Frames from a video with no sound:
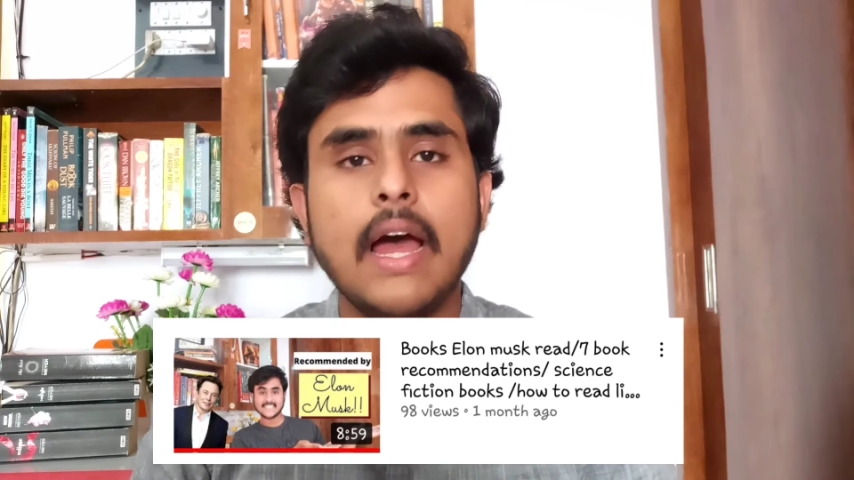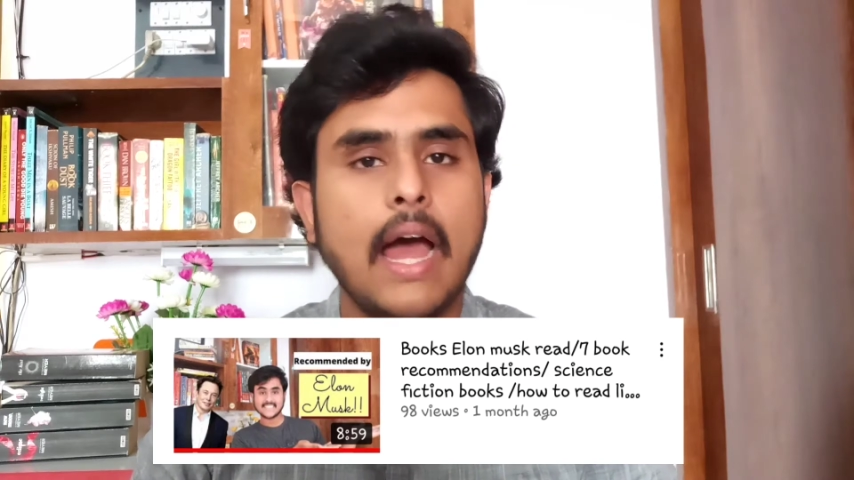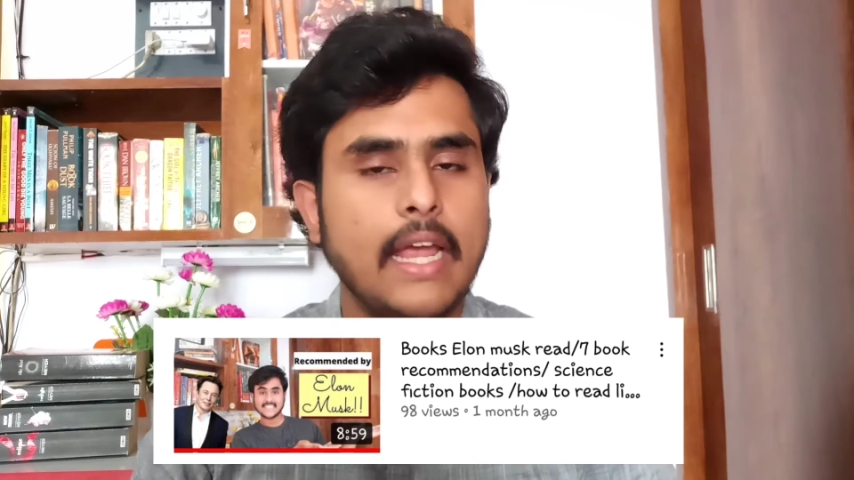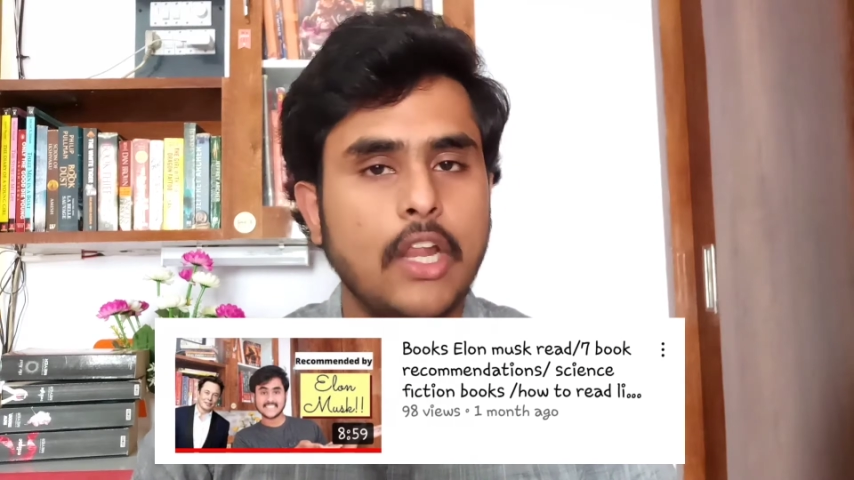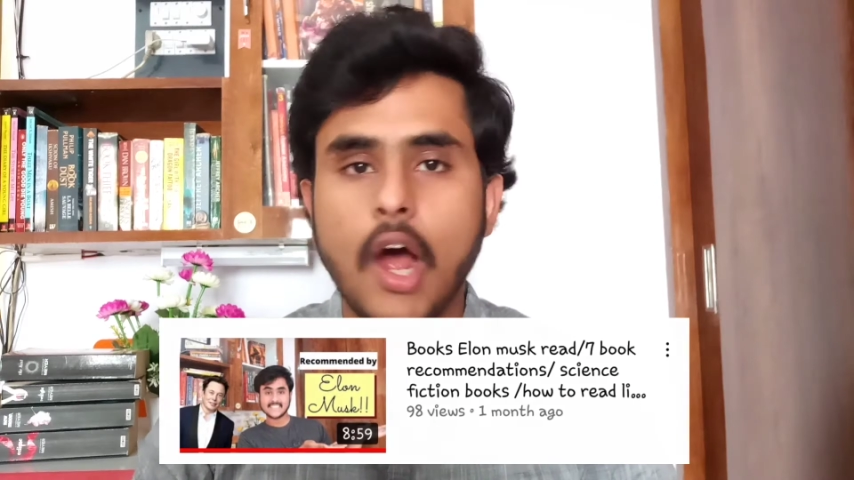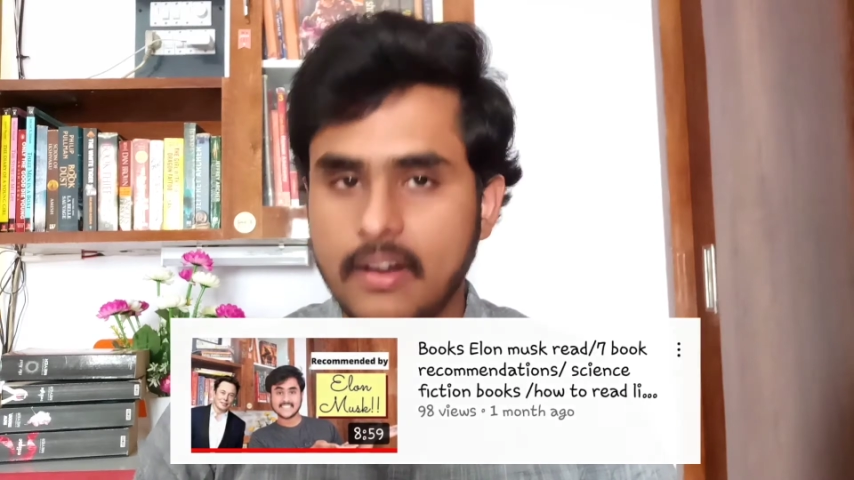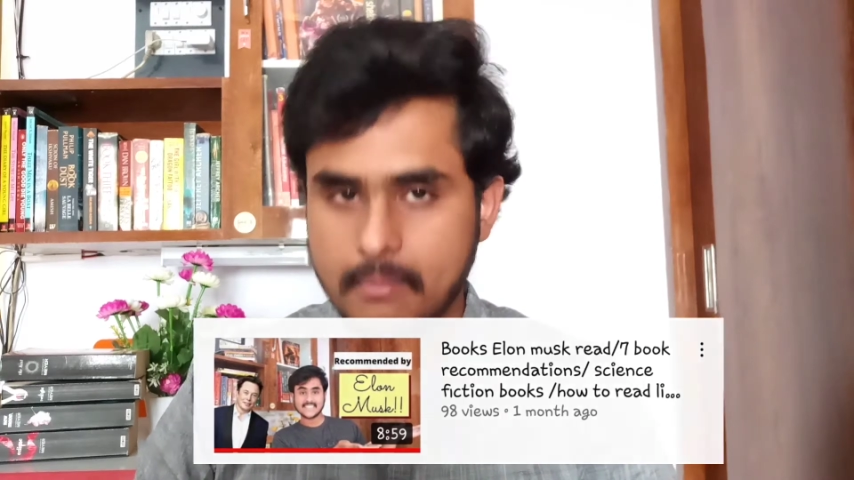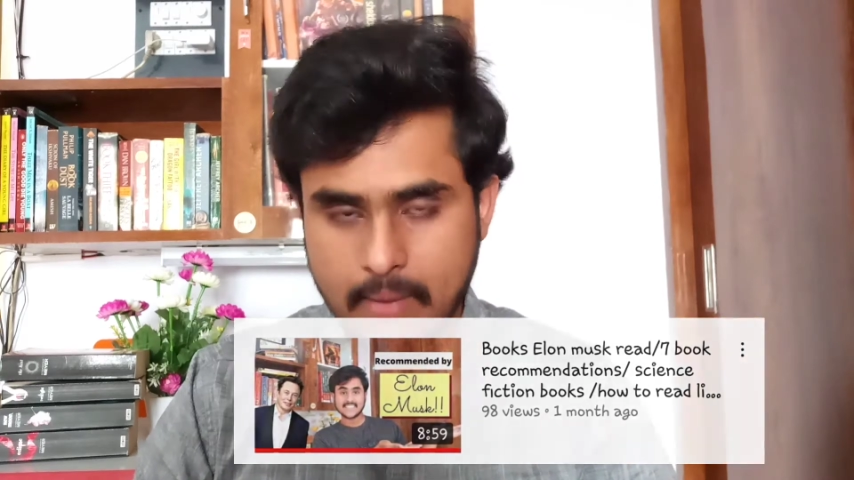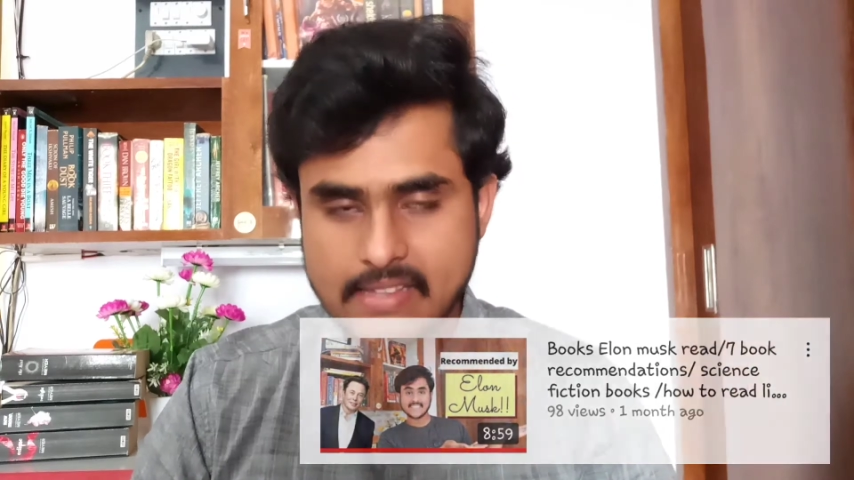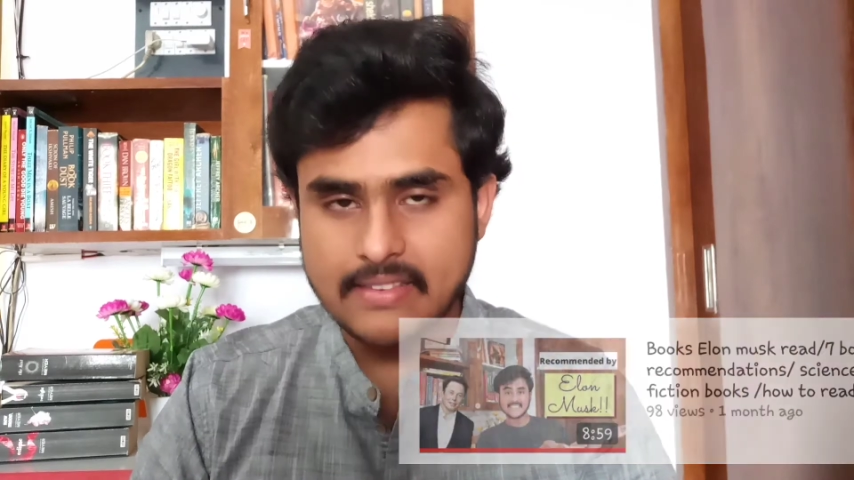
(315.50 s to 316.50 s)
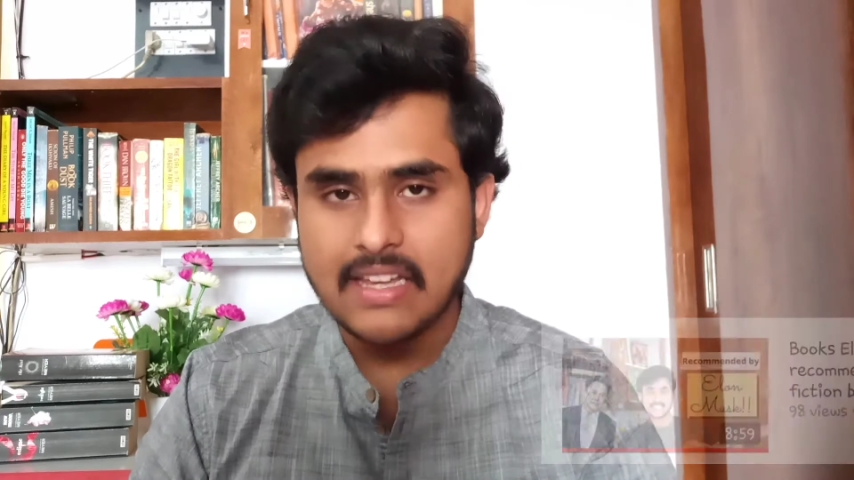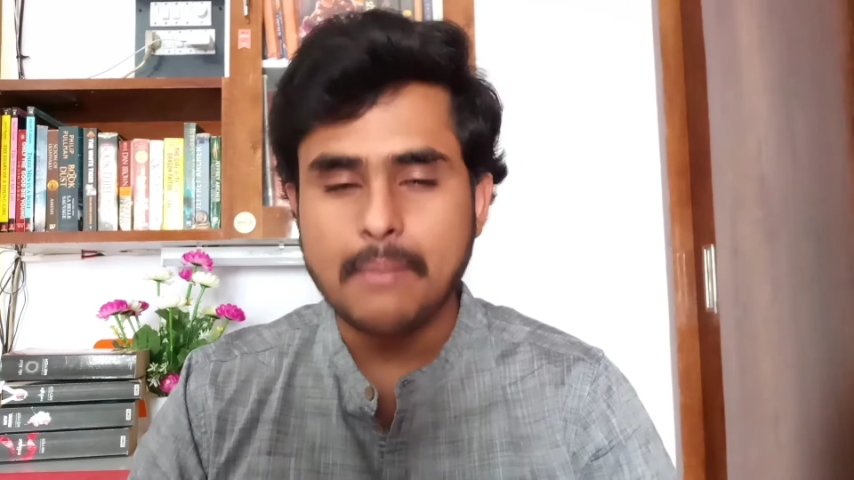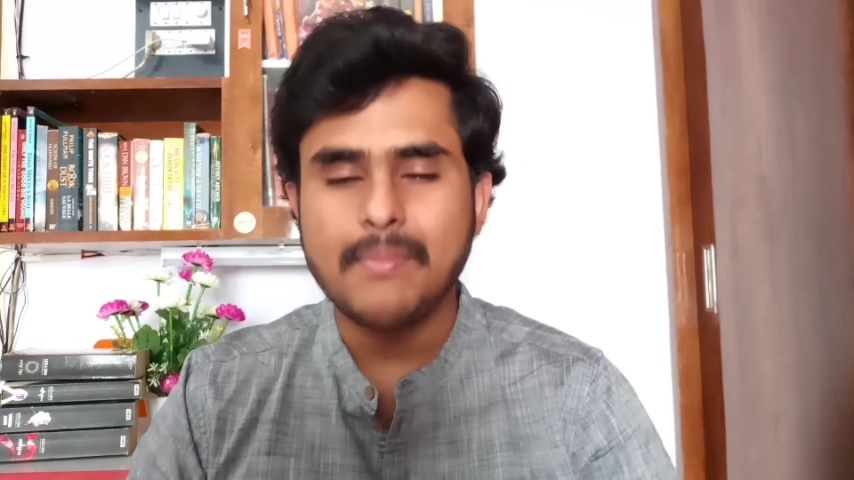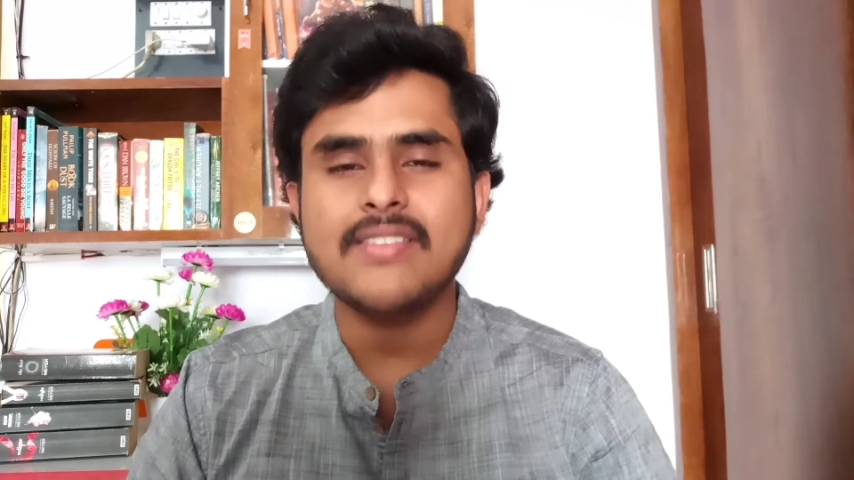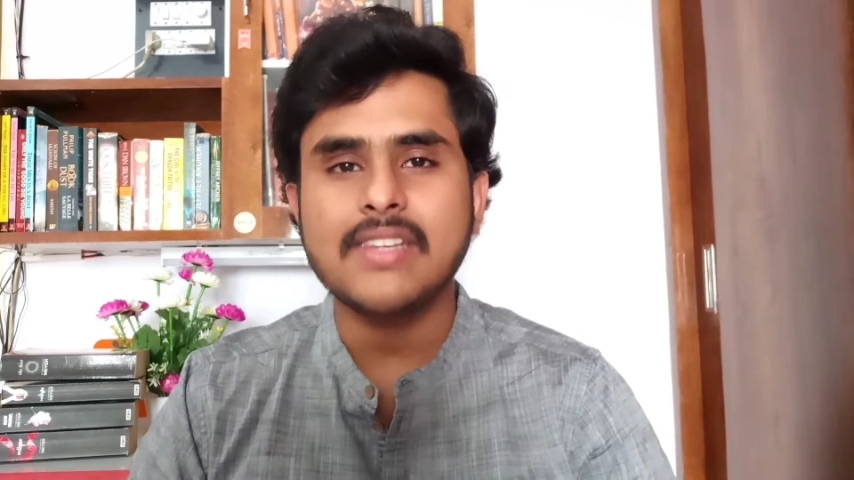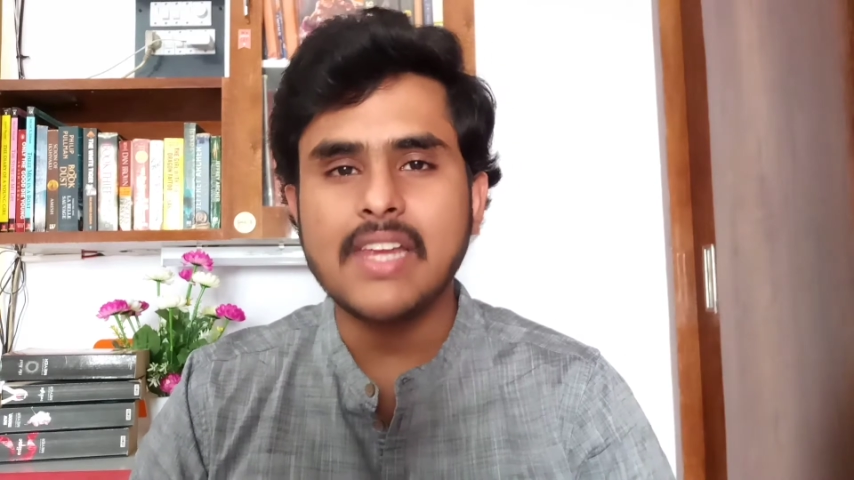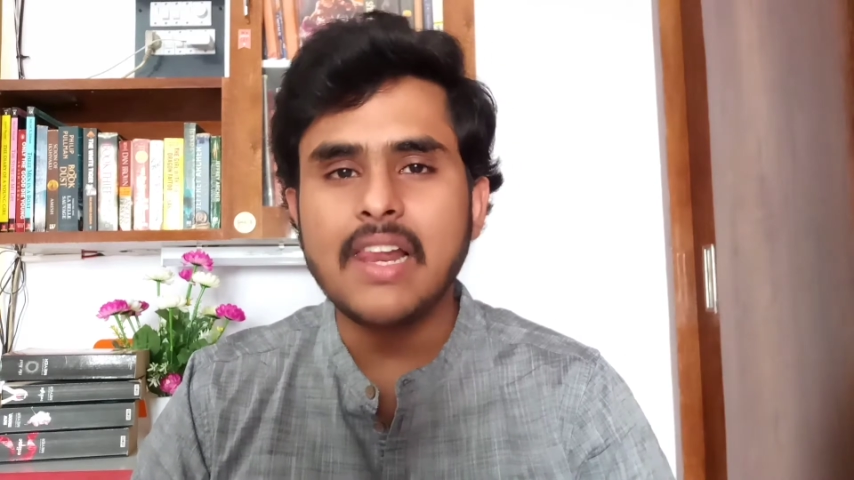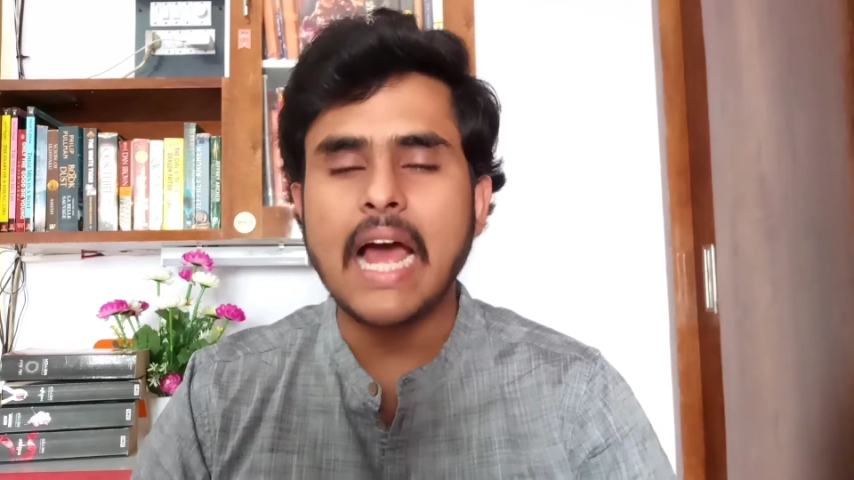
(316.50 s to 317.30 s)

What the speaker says: Elon Musk. But still,